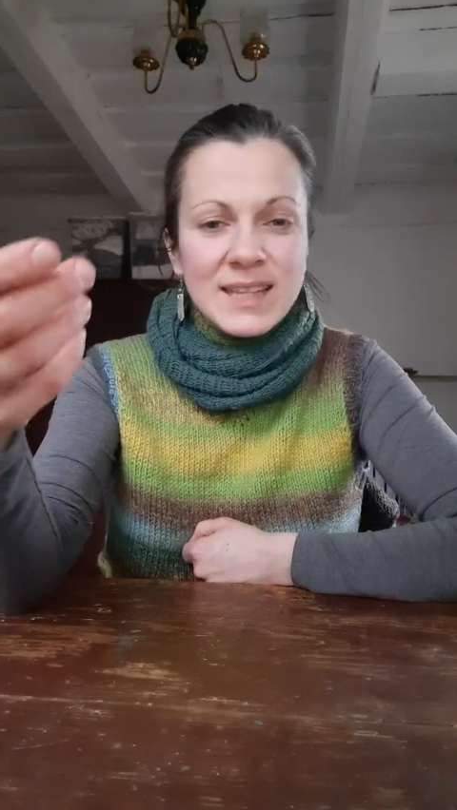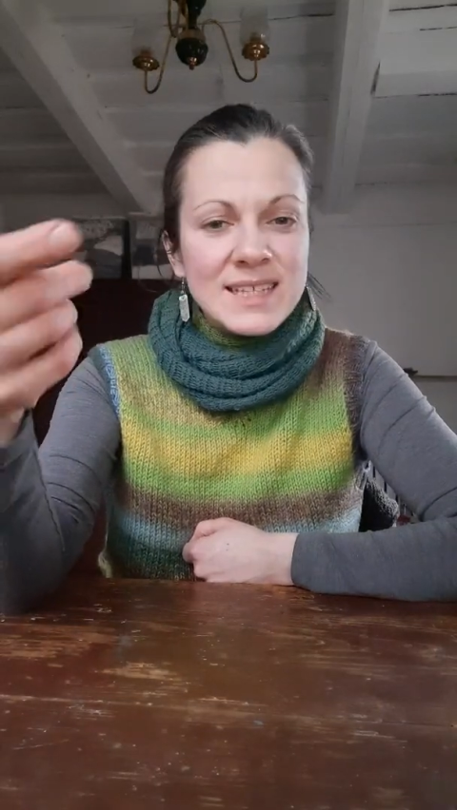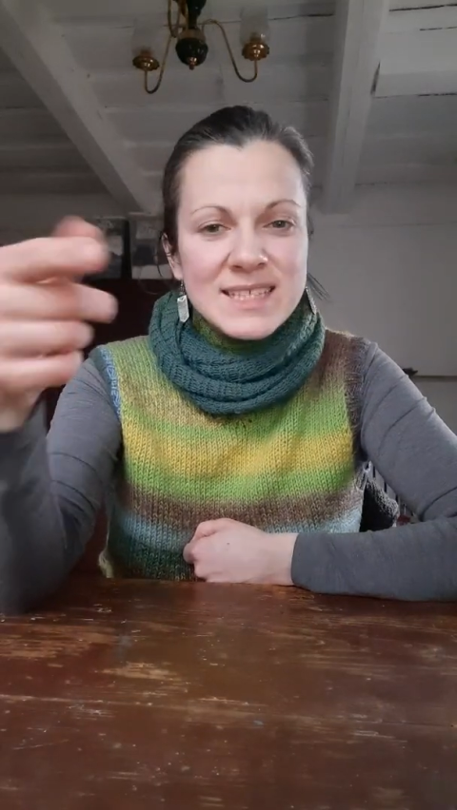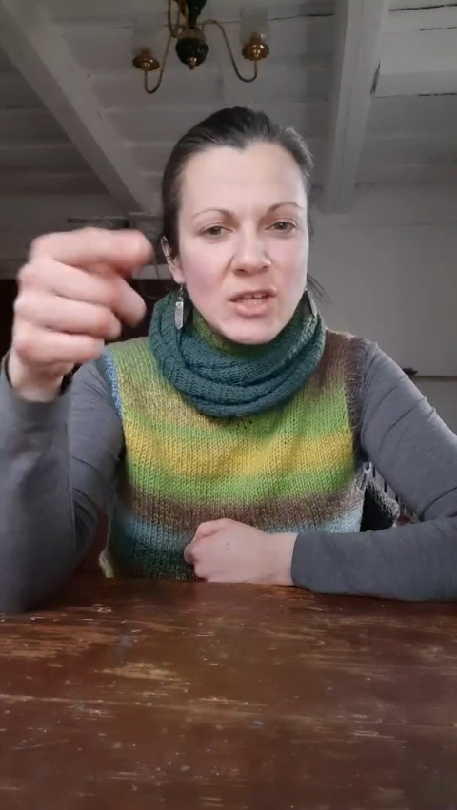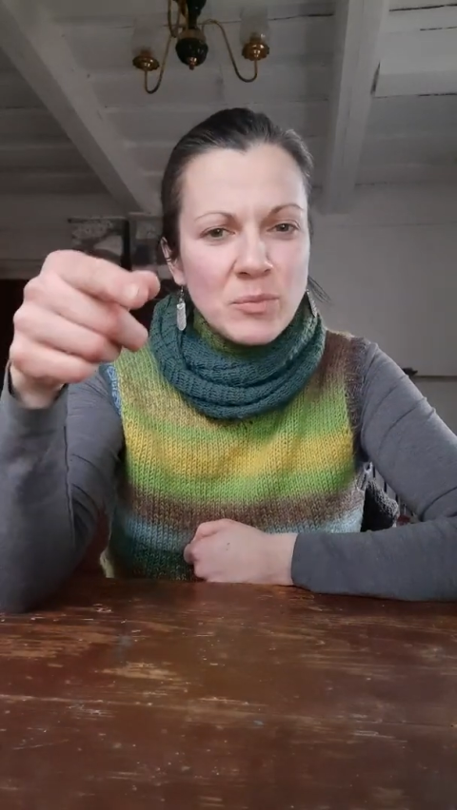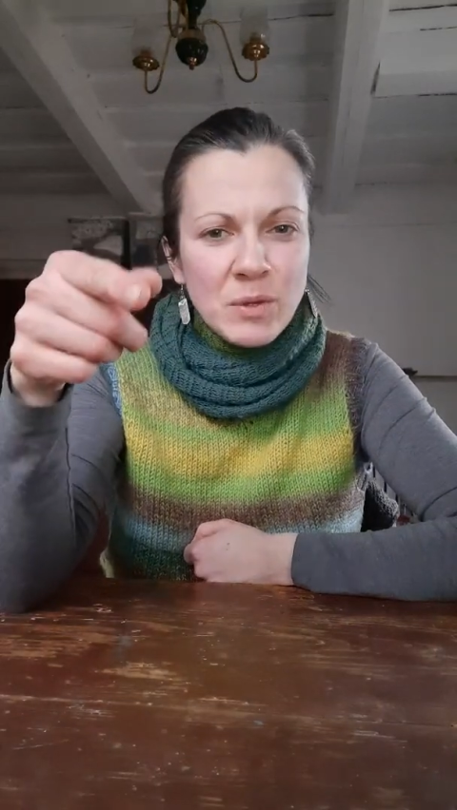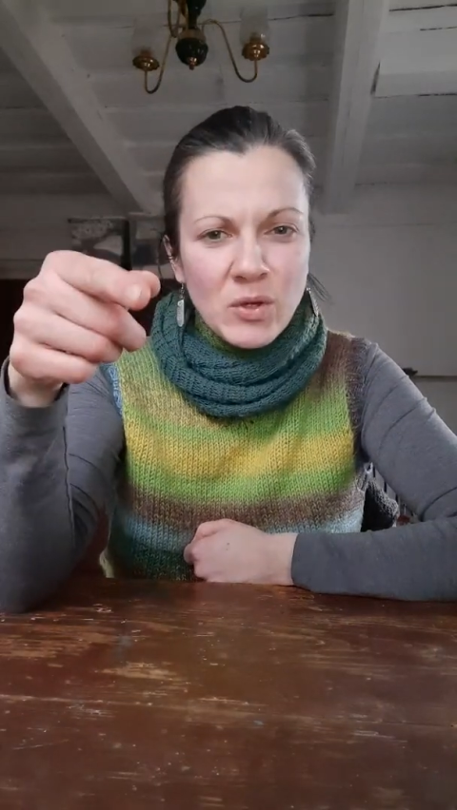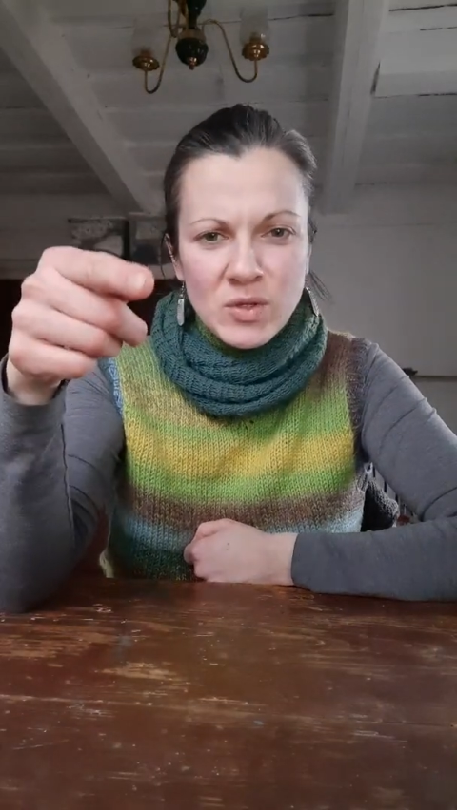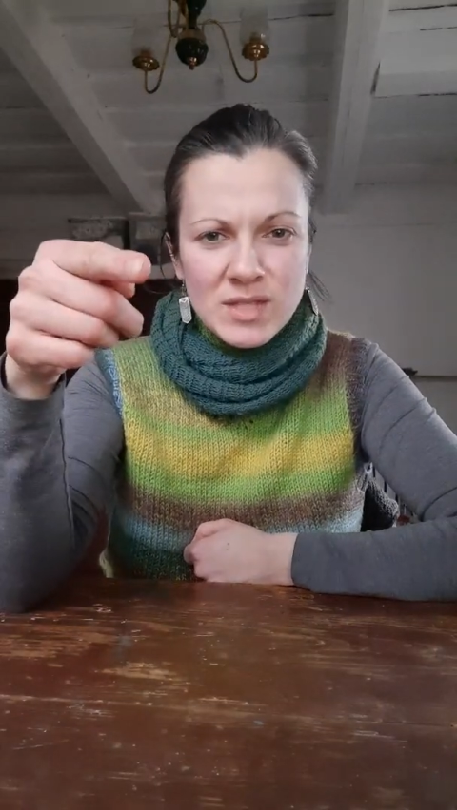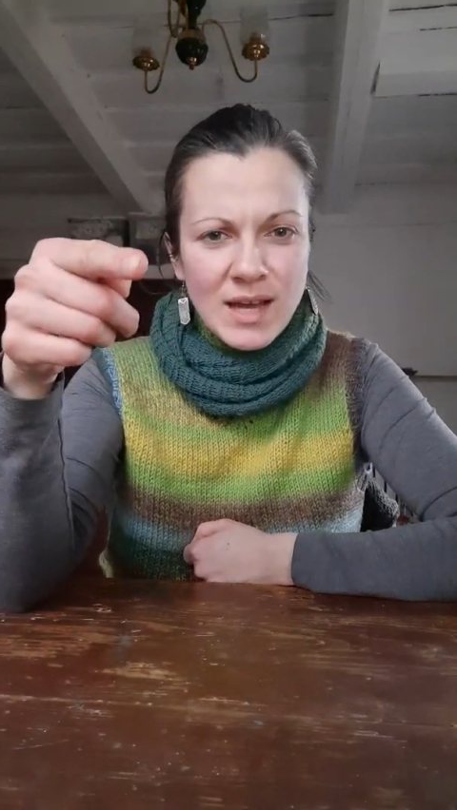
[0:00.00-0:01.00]
And it's not
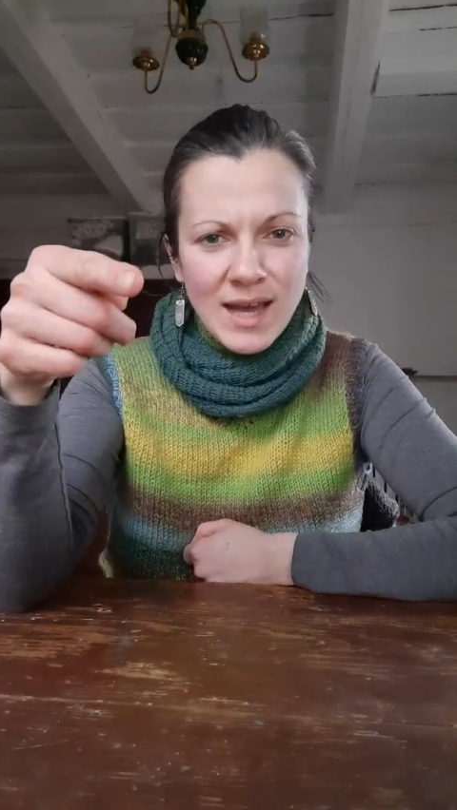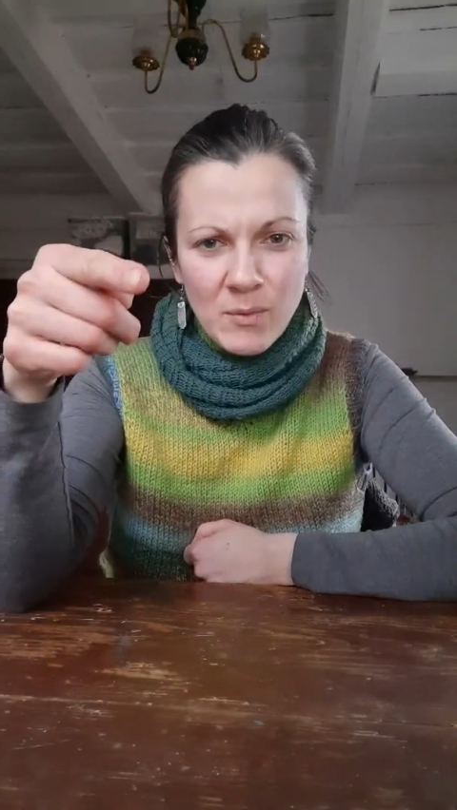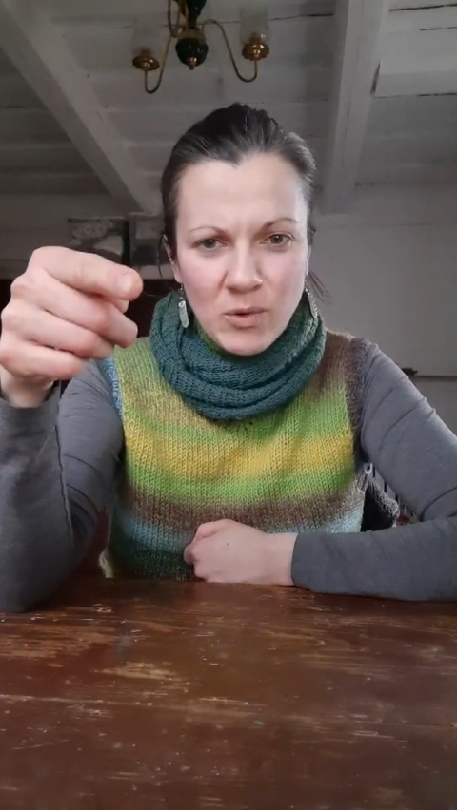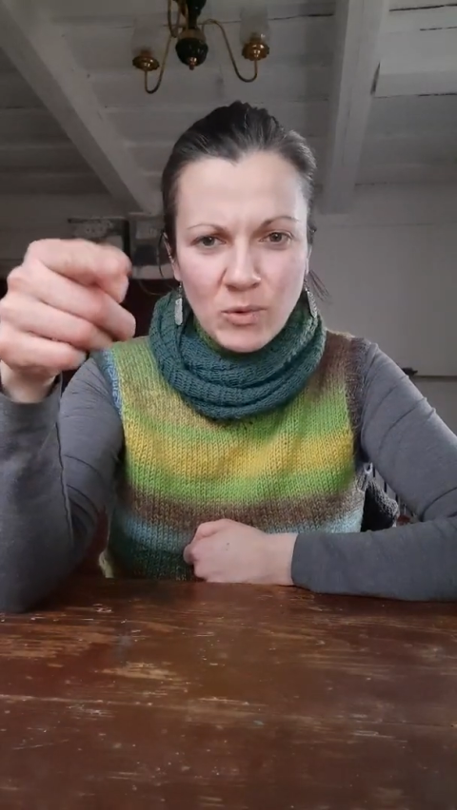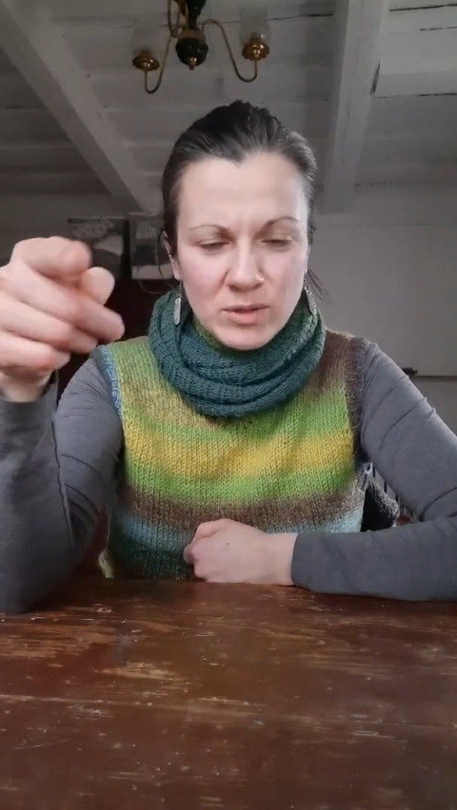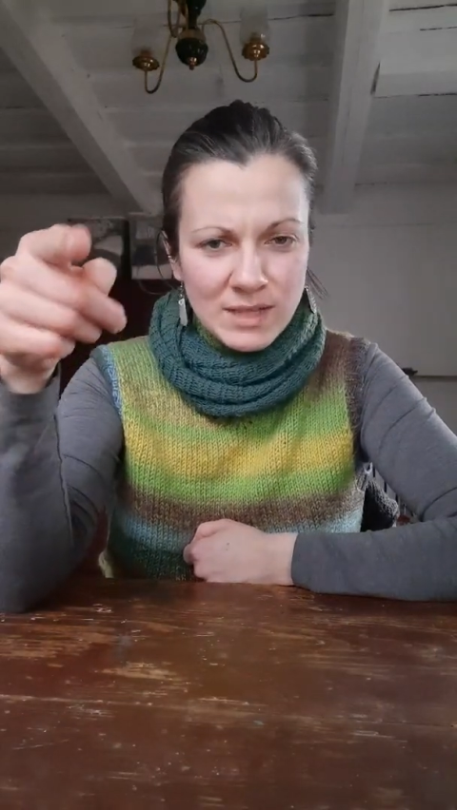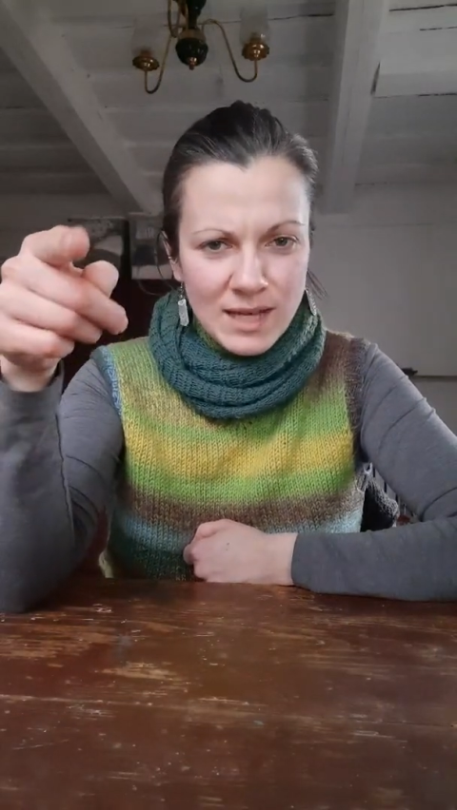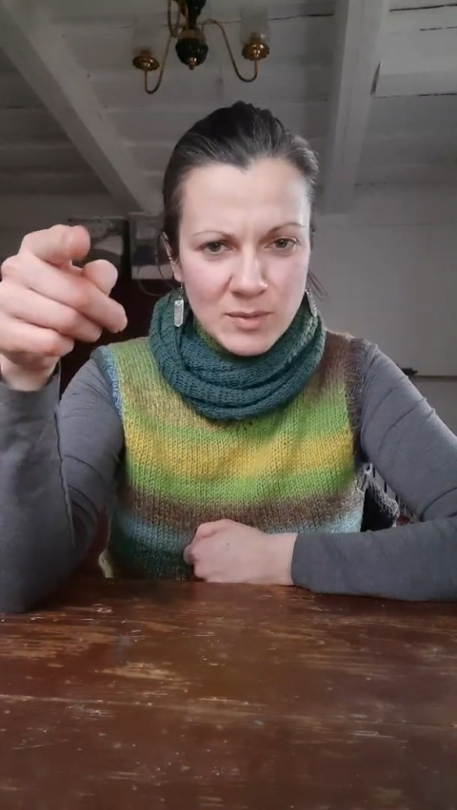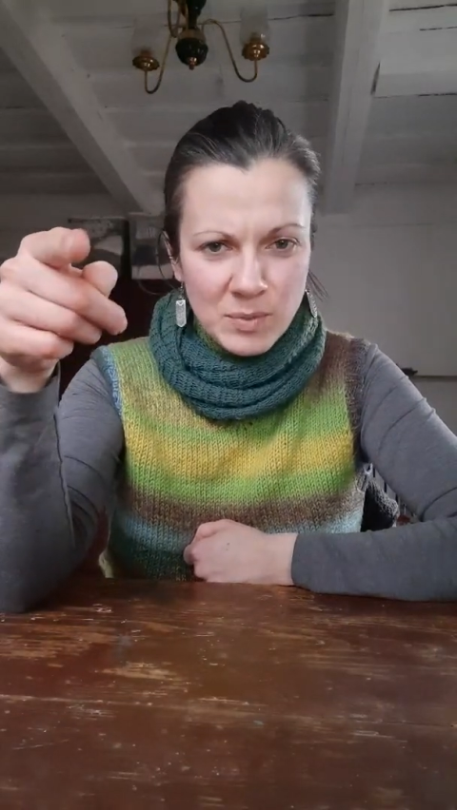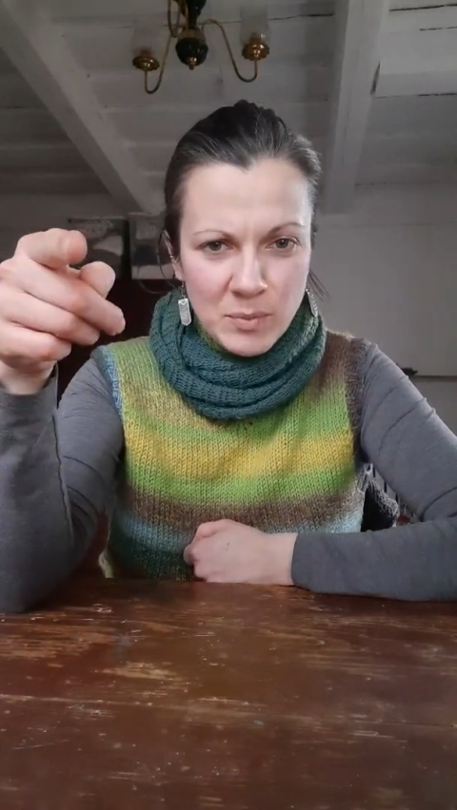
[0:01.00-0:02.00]
because I'm cool and
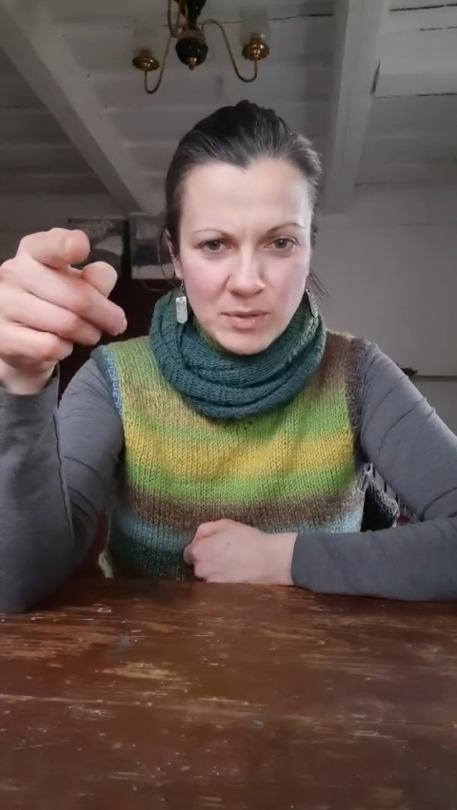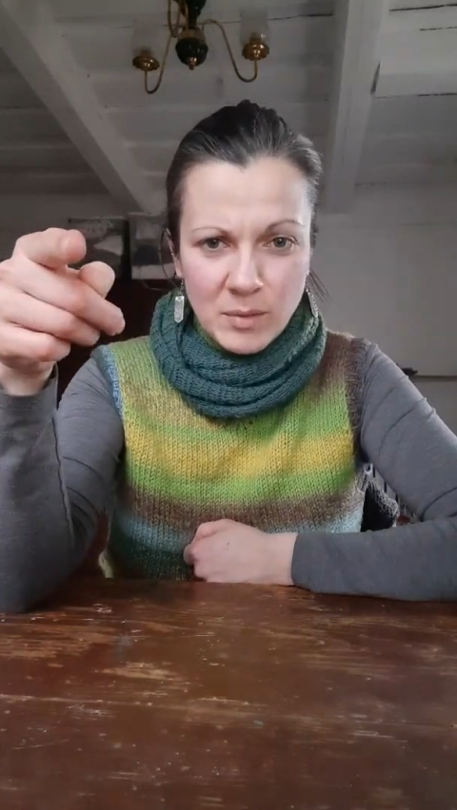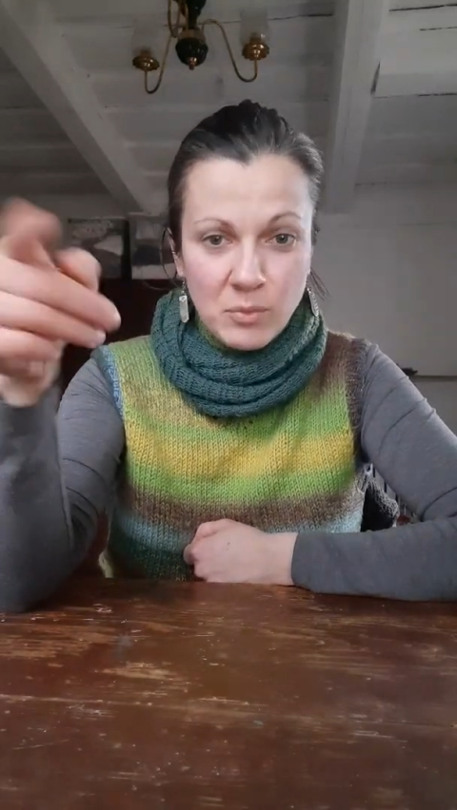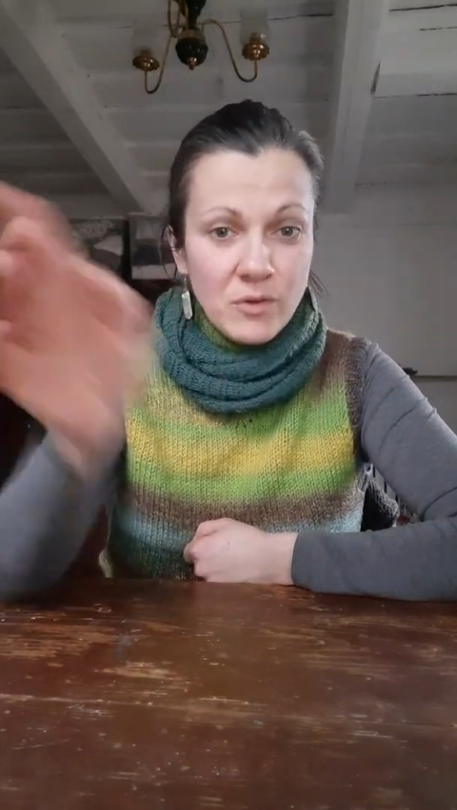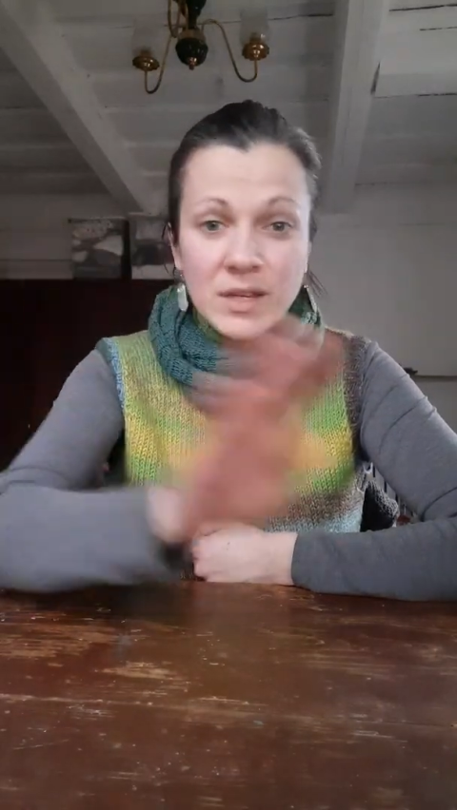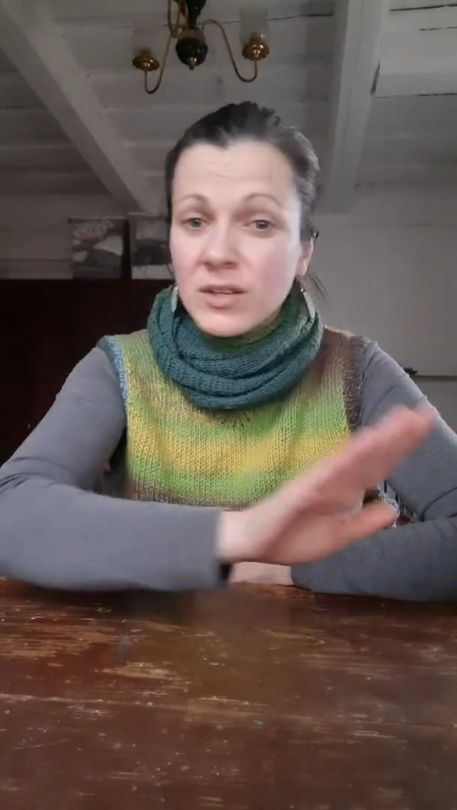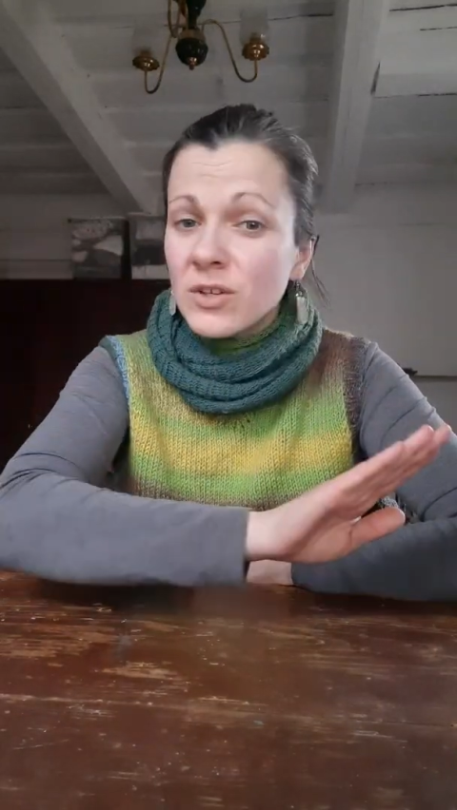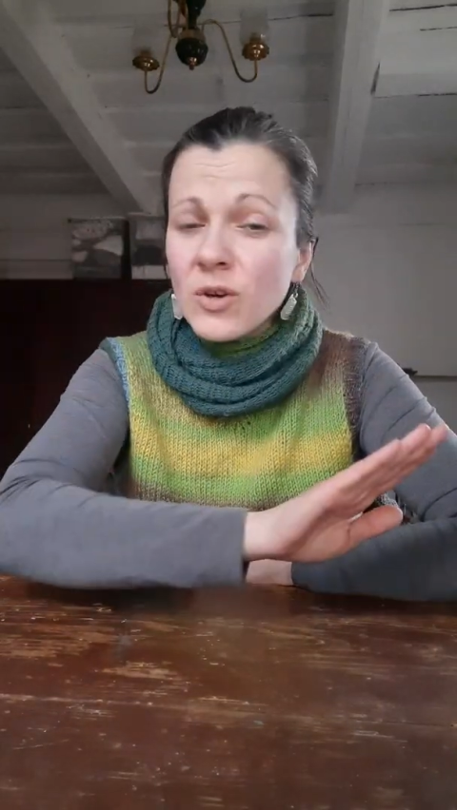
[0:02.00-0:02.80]
other people are boring.